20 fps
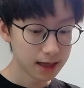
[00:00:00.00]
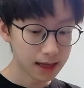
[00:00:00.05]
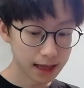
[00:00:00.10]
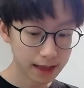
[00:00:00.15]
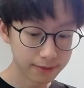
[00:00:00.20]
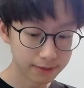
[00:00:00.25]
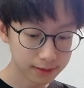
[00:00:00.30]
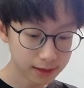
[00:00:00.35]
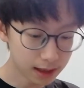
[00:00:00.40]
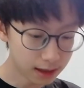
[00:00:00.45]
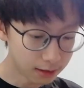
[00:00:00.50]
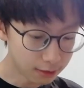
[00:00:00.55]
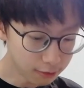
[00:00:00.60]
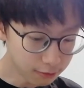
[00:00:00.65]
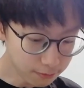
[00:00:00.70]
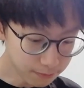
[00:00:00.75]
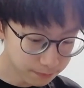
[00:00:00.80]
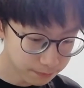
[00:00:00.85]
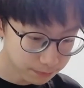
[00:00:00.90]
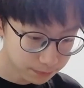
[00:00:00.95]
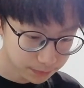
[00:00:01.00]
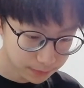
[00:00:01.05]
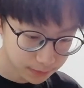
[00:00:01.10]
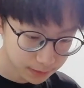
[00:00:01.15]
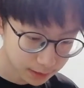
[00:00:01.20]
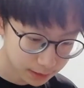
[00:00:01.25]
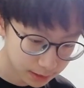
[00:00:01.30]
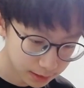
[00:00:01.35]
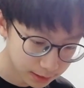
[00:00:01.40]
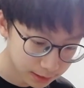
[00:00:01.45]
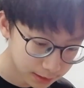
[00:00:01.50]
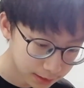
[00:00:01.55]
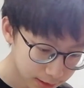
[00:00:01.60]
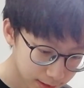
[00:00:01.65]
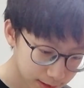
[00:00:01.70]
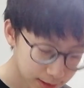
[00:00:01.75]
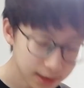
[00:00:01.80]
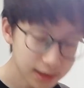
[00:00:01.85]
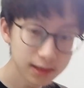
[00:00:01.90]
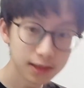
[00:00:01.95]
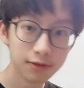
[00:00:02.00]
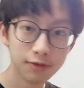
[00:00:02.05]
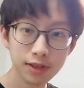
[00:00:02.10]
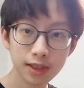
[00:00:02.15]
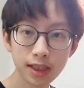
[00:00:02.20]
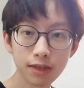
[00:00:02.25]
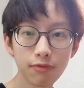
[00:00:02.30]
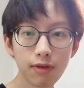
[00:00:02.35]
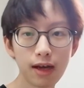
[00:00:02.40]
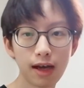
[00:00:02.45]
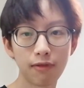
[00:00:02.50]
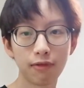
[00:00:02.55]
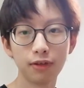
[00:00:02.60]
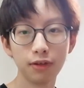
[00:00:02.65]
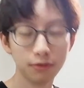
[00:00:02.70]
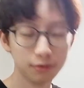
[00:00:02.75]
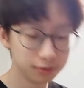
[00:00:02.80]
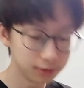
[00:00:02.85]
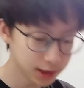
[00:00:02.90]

And now, the reason why I want to do